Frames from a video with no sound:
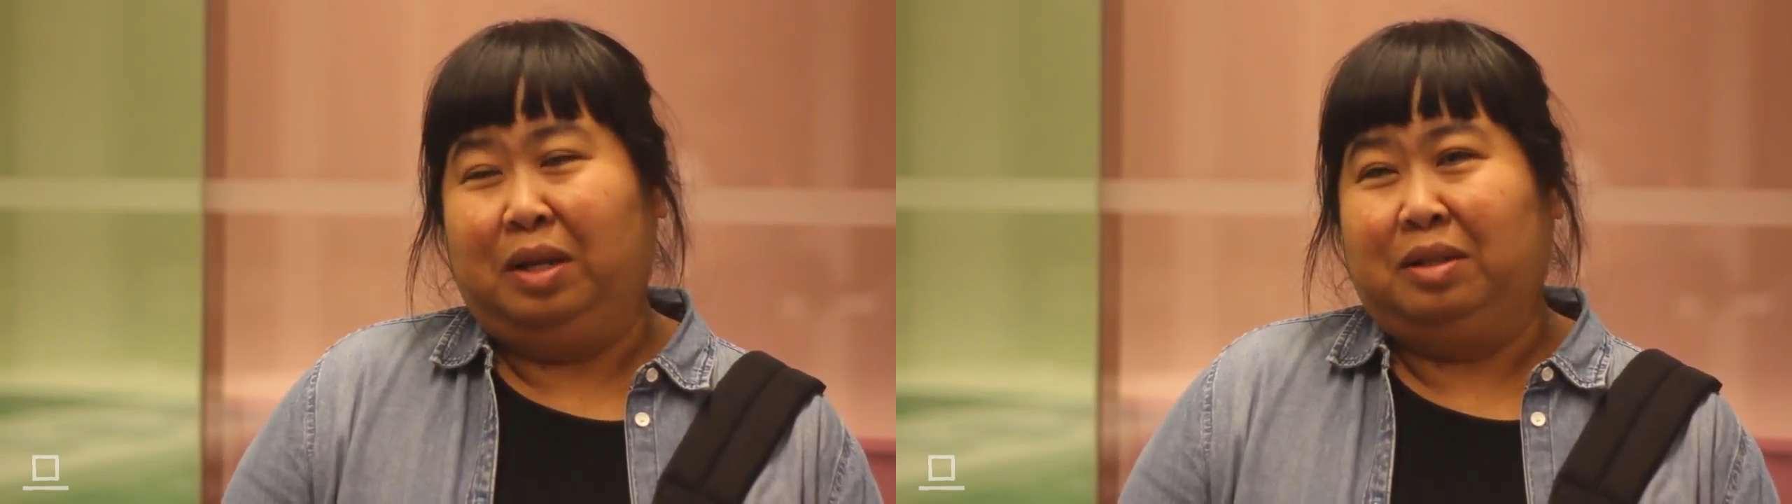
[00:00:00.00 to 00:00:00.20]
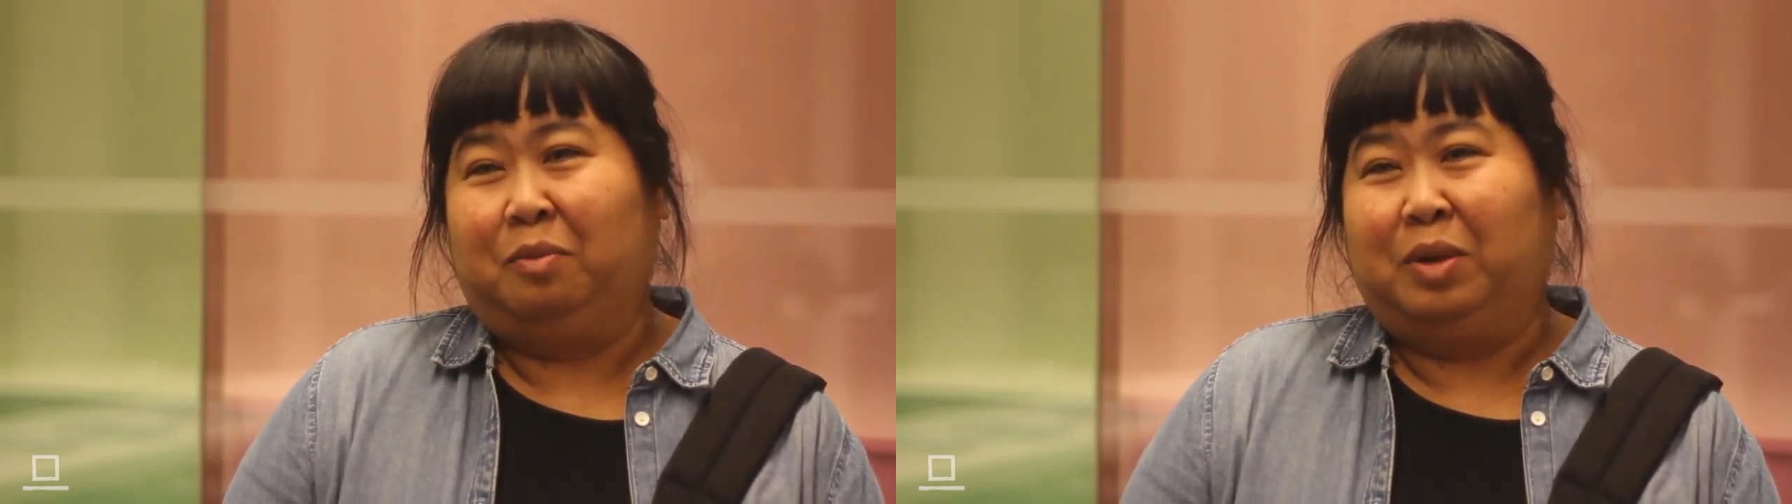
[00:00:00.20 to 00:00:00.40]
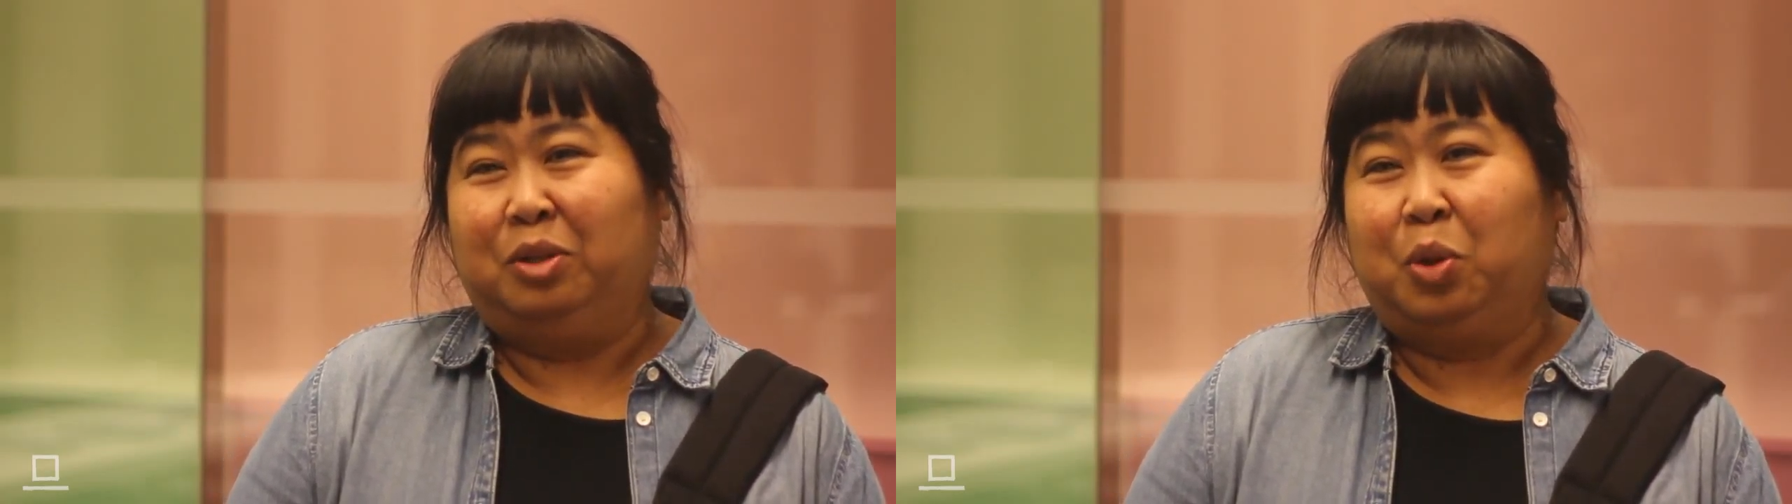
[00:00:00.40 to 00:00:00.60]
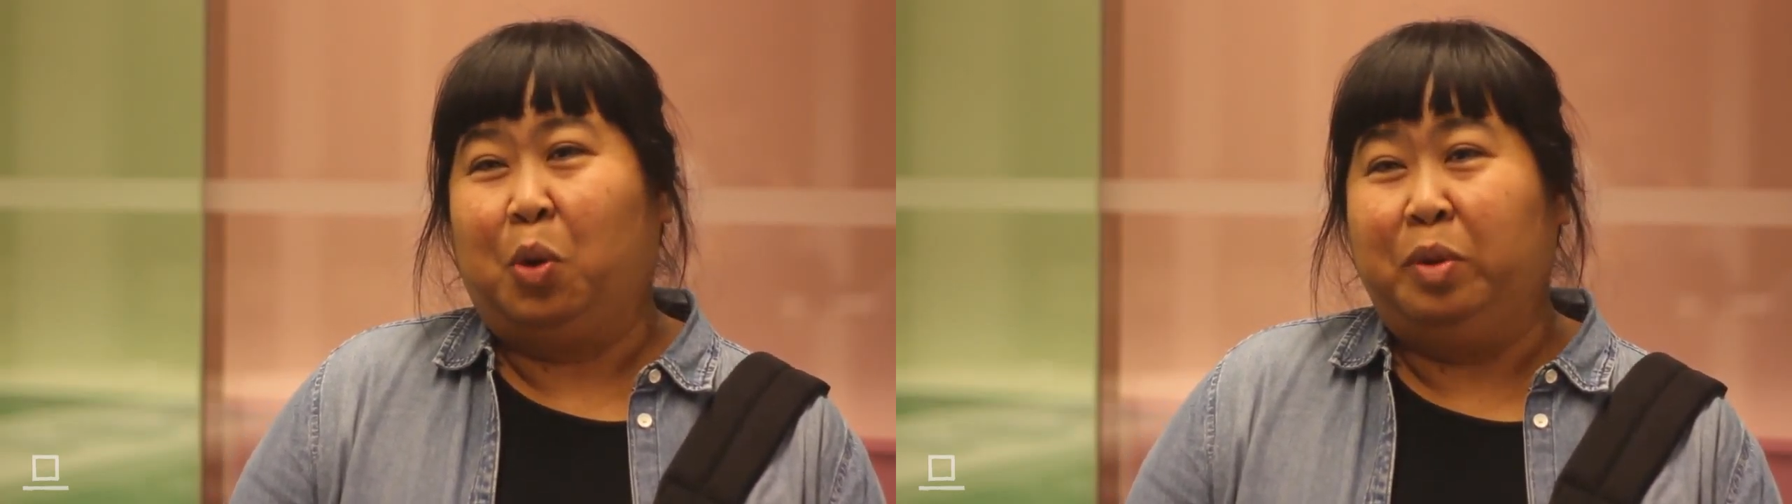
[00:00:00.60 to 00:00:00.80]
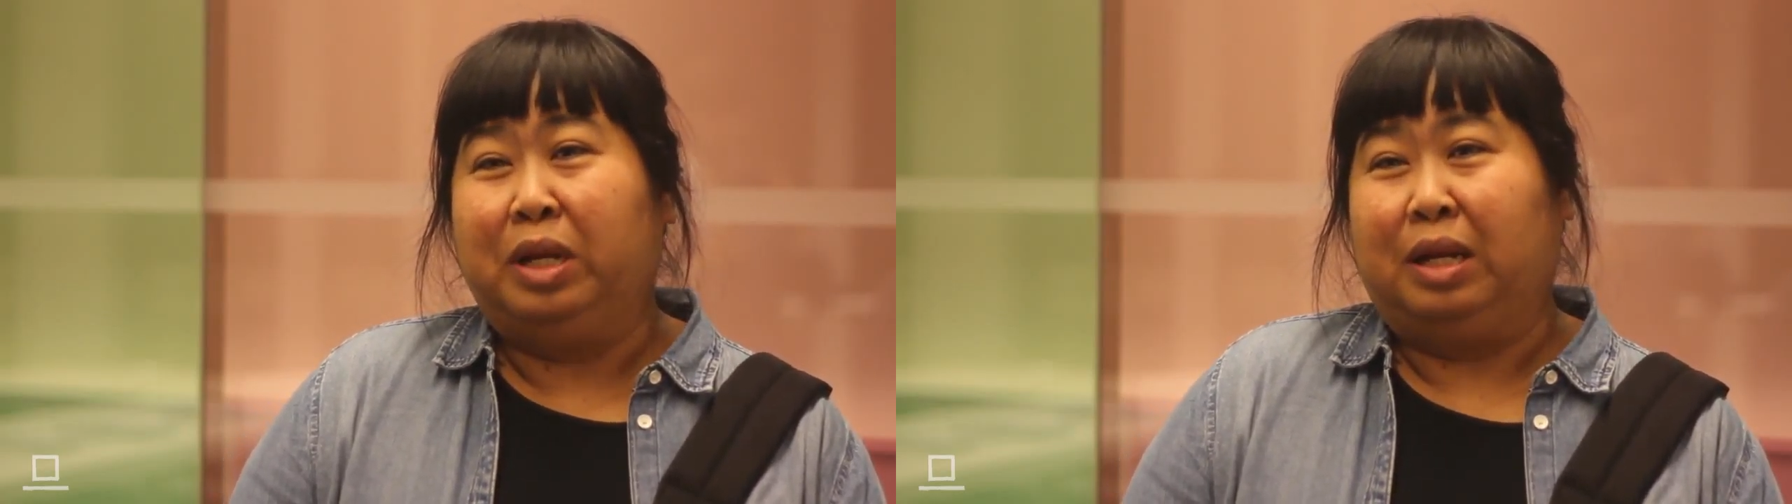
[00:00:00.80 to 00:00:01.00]
someone
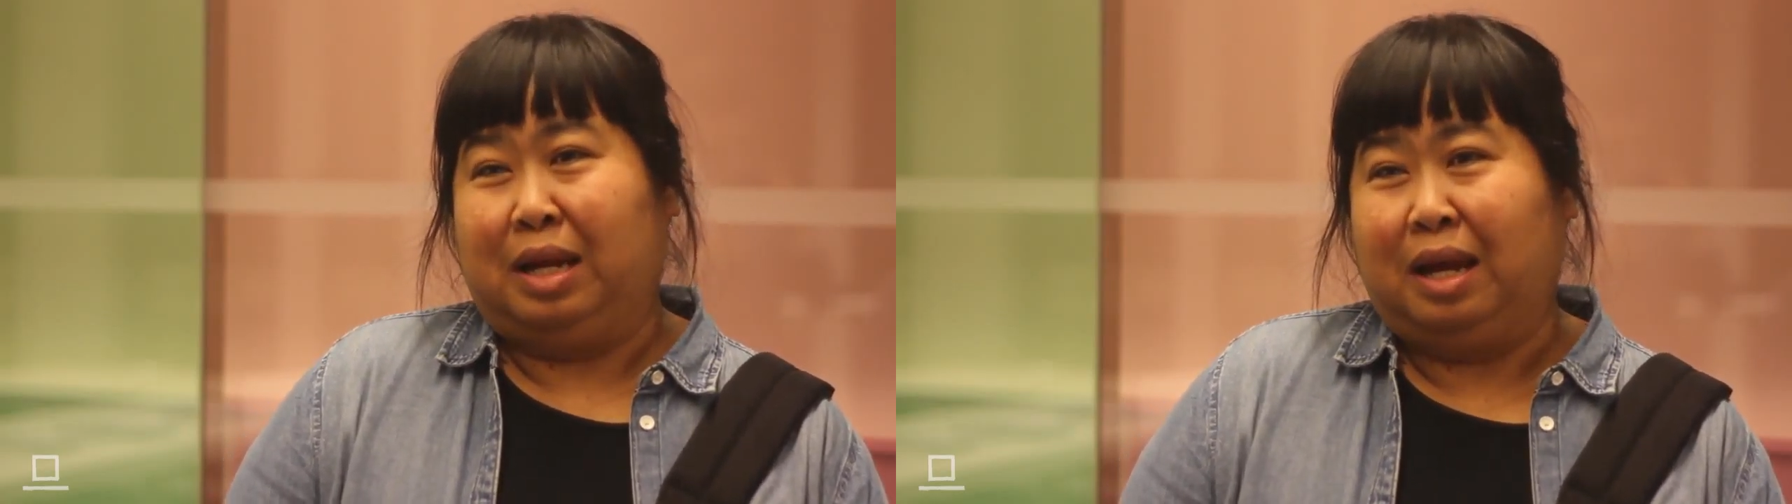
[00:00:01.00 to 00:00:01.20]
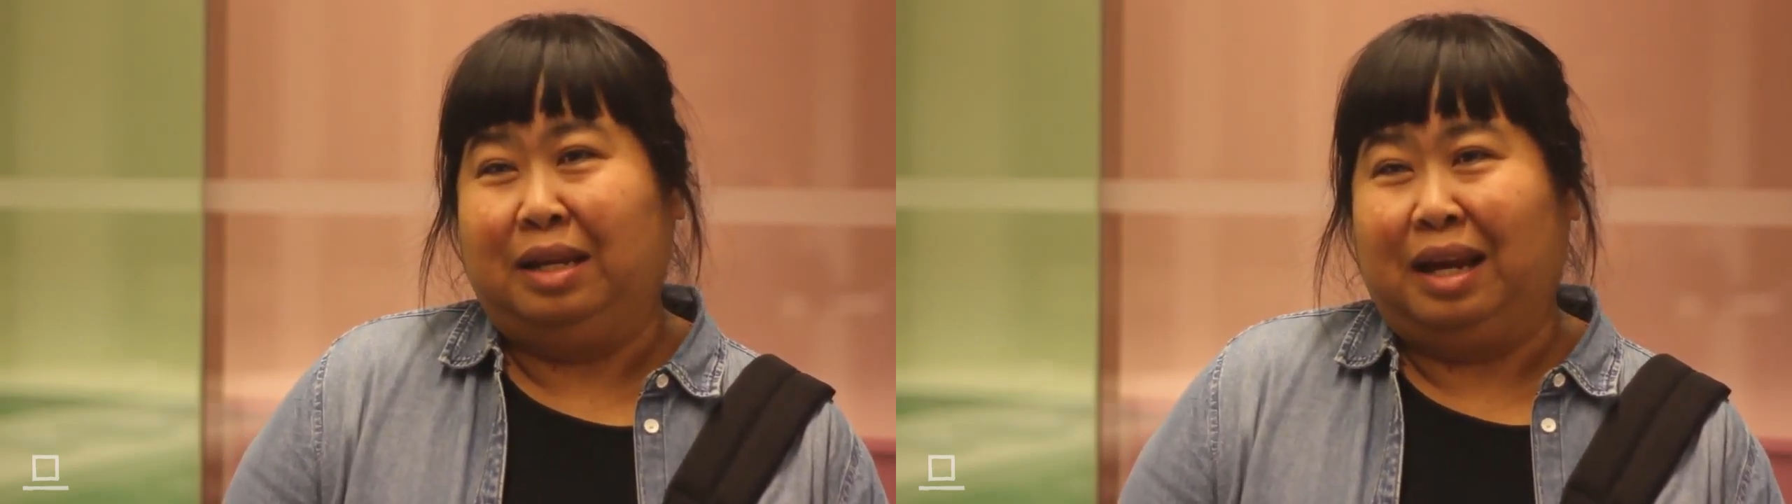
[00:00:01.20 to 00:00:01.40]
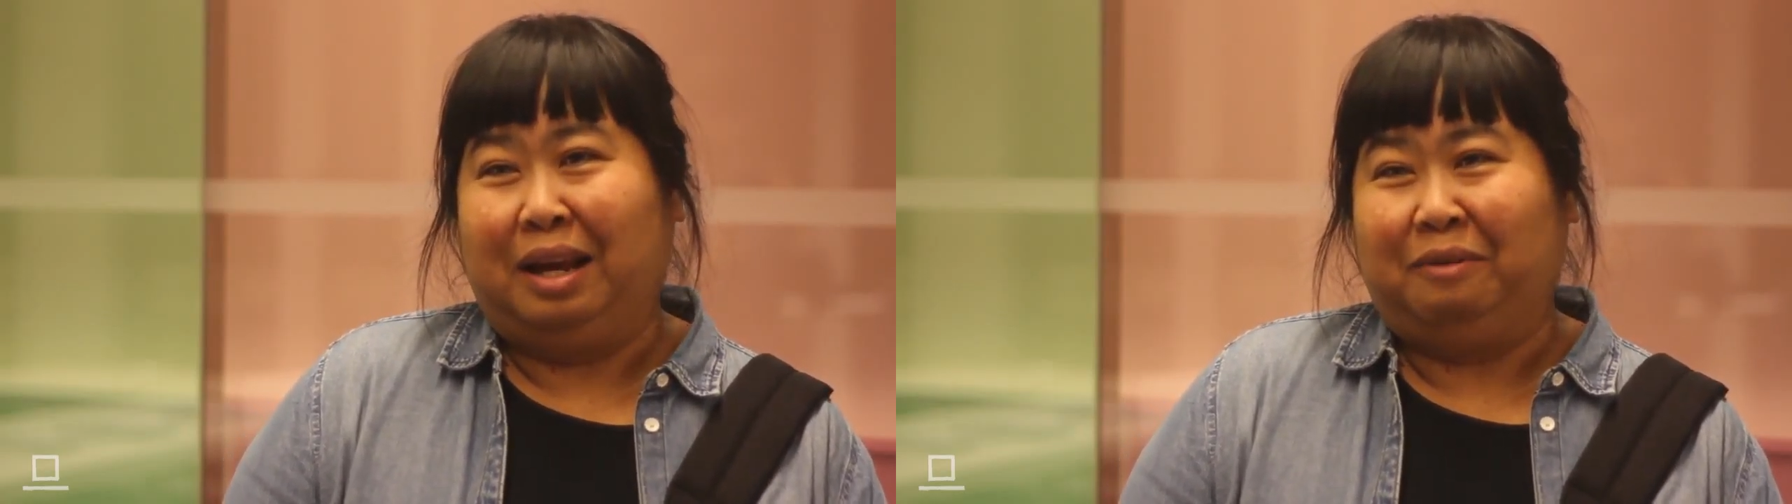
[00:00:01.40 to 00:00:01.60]
told me that I